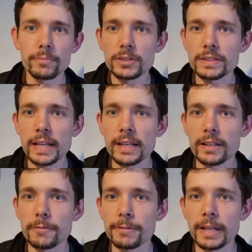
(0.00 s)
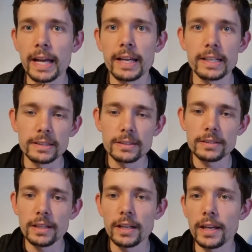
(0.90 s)
sand it flat
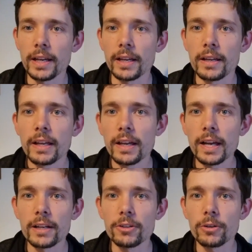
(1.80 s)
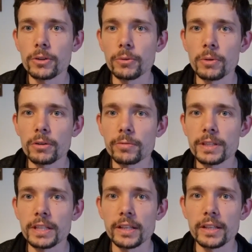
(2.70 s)
and knock the one off
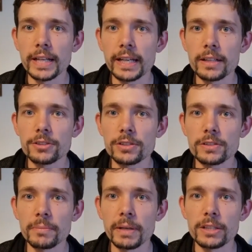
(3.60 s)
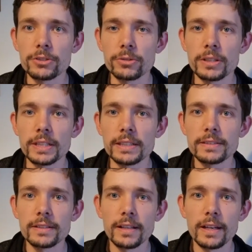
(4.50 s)
the other leg just to make sure that
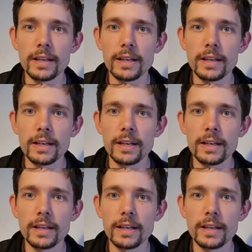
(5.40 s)
it's